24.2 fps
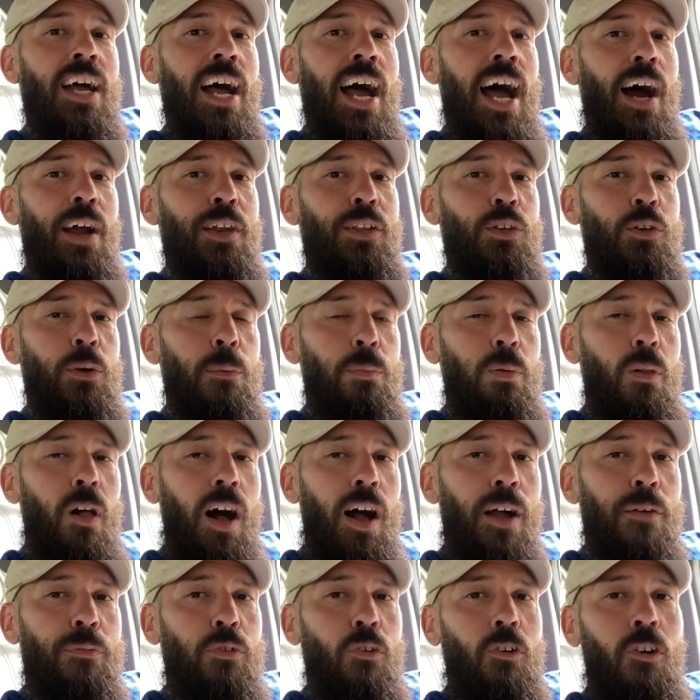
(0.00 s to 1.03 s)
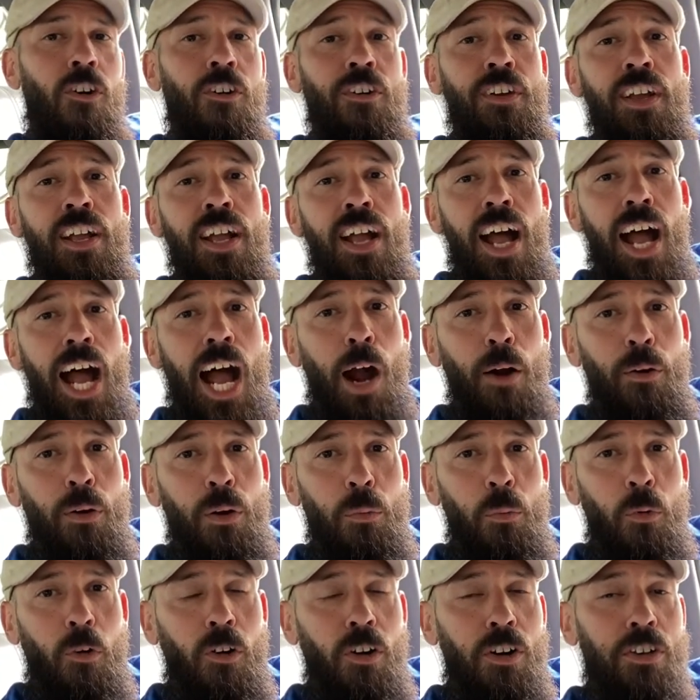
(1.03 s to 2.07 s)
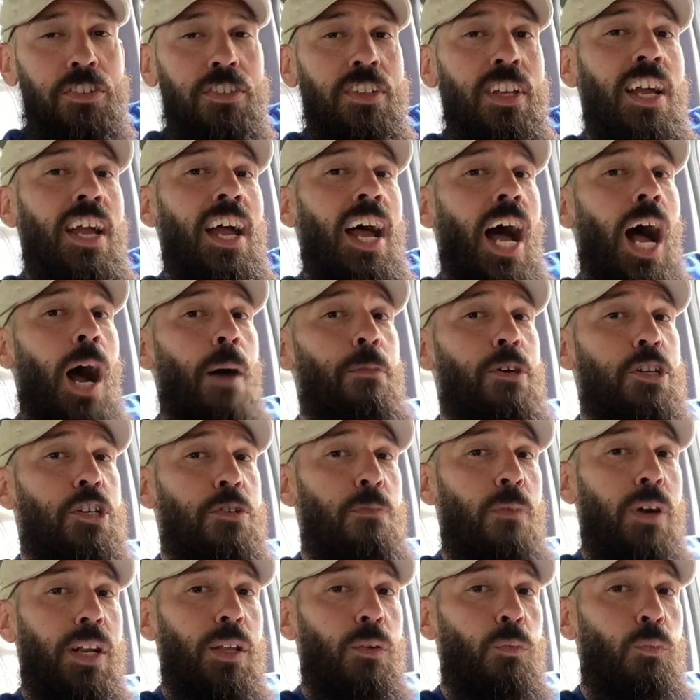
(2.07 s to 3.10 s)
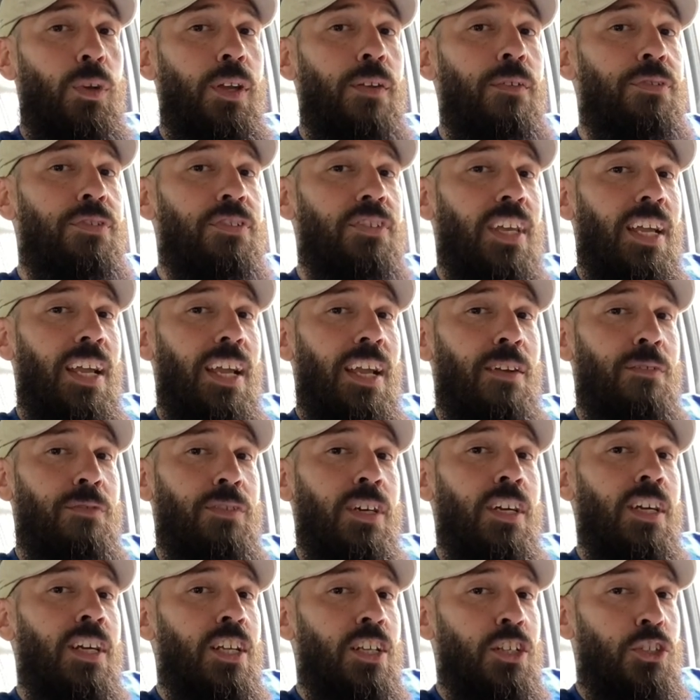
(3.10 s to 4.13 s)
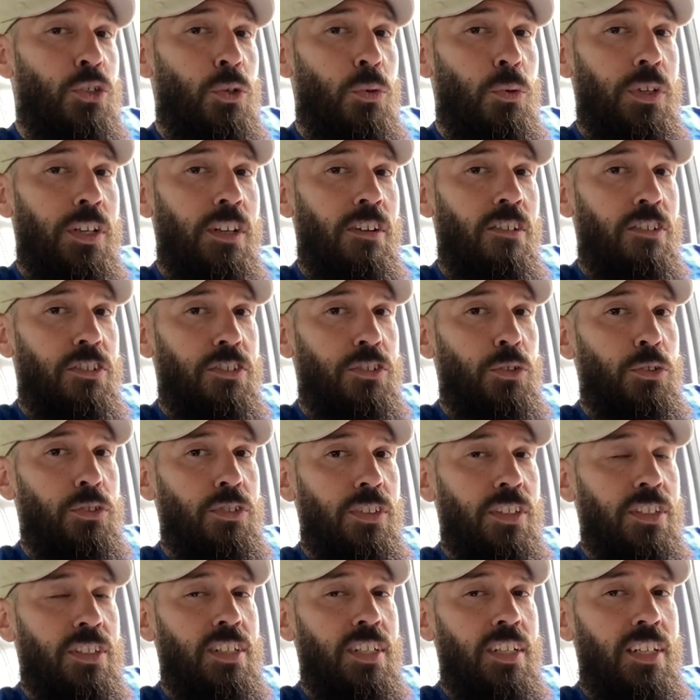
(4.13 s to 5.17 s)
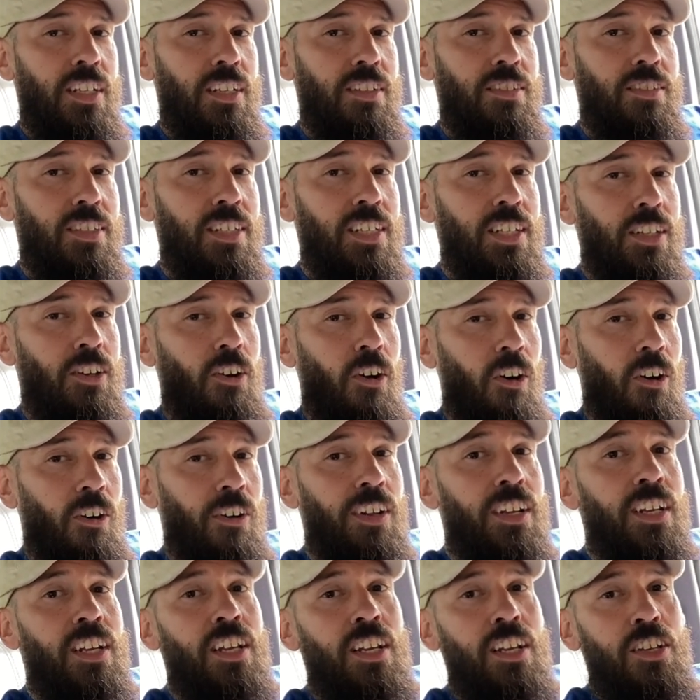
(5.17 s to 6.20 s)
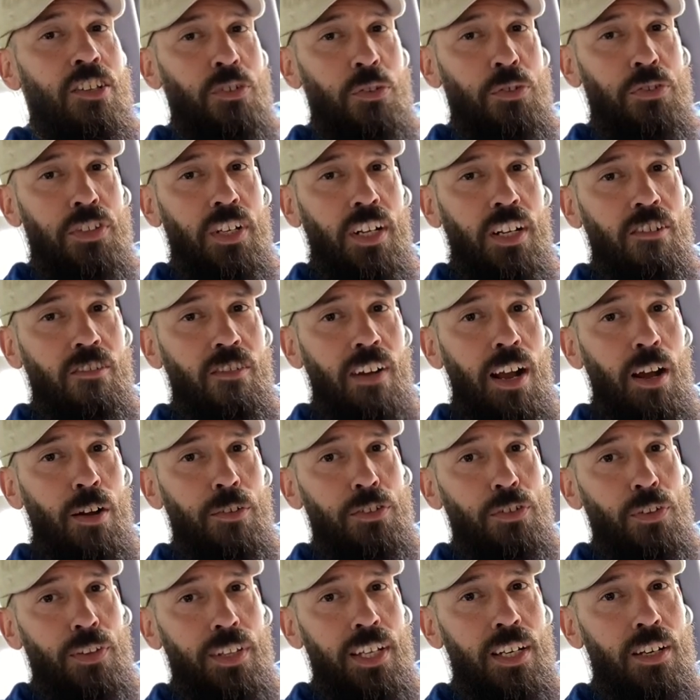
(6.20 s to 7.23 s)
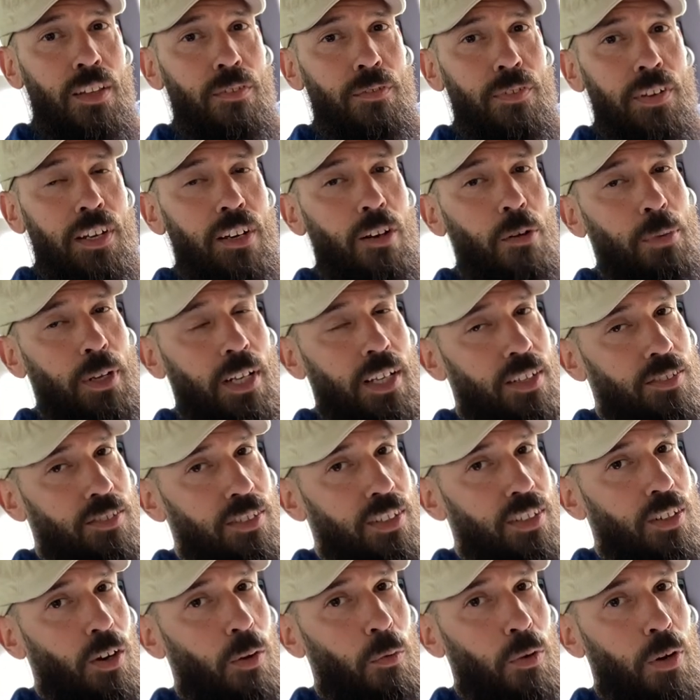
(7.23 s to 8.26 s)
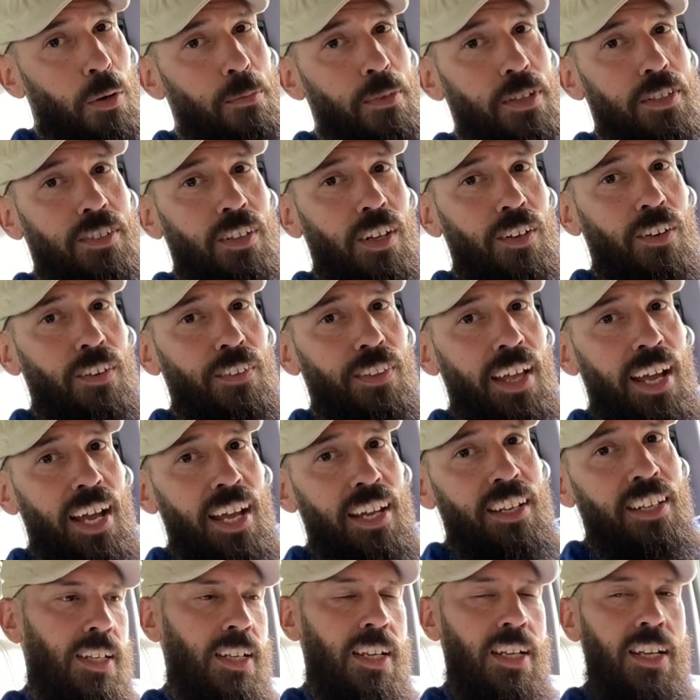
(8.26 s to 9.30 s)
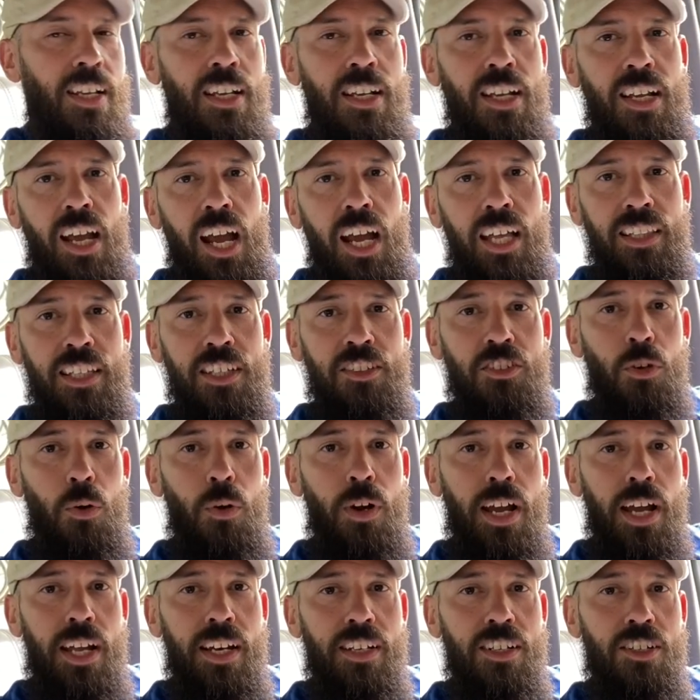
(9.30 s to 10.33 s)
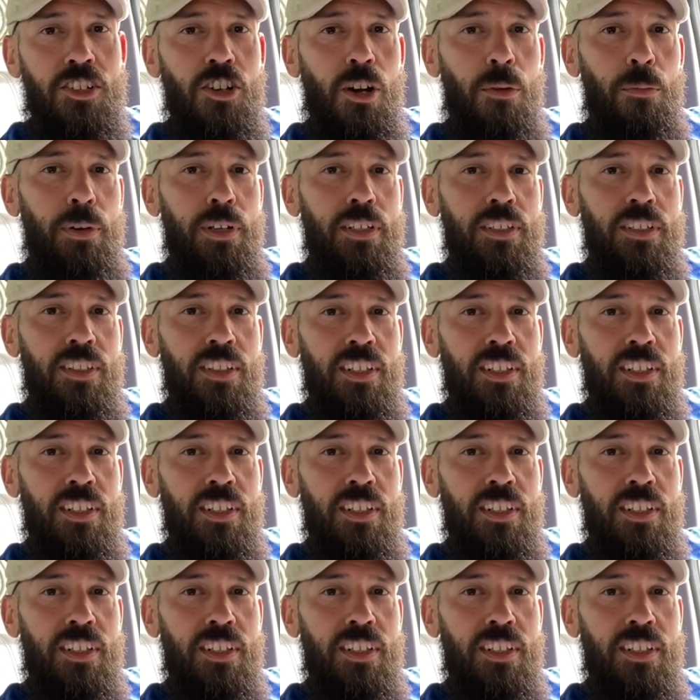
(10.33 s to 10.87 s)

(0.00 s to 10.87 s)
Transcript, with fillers: how do you apply for it, how it works, how much money we've saved 2 years using the TSD card. So stick around till the end of the video because you don't want to miss out on that. And let's go ahead and jump into